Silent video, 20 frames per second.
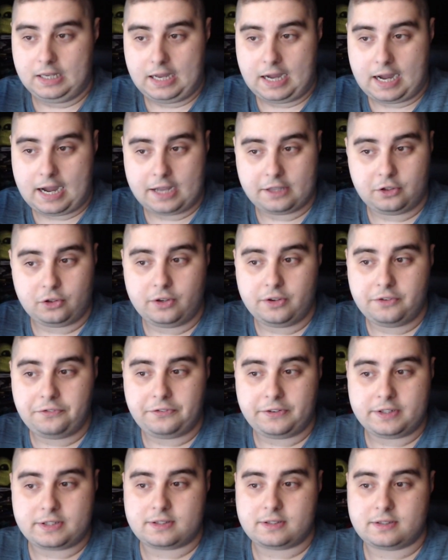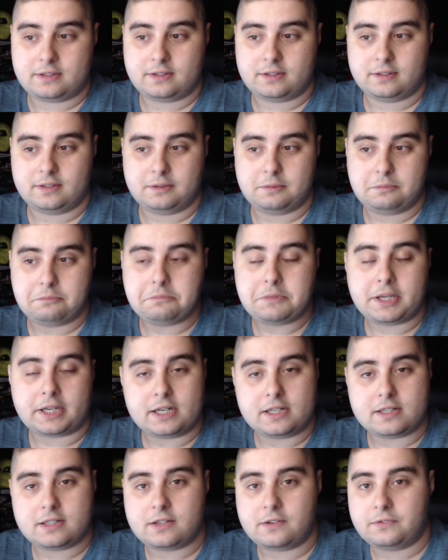I don't know if it's
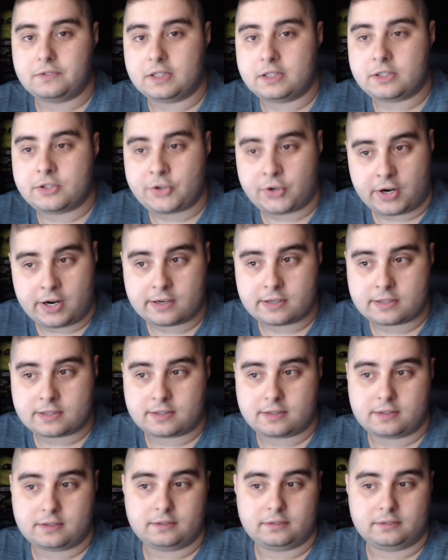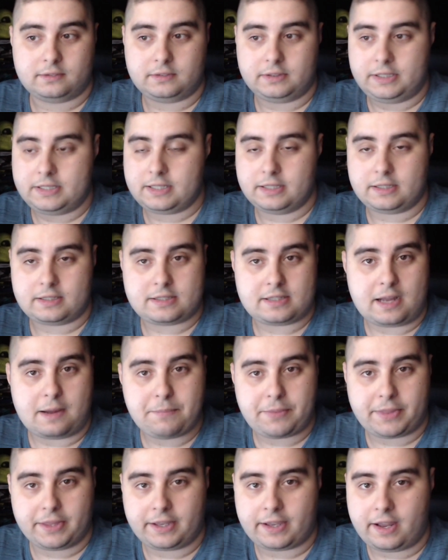because of the drugs, is it
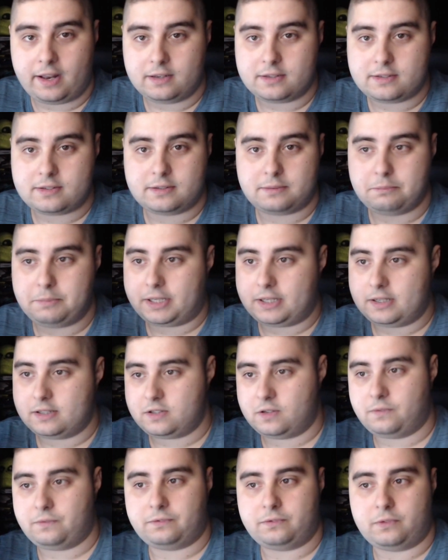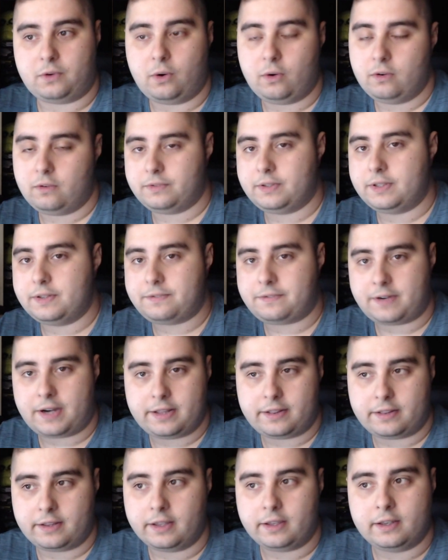something else, because of all of the
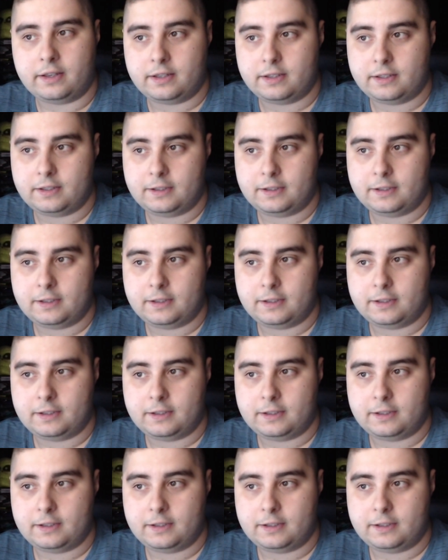fighting,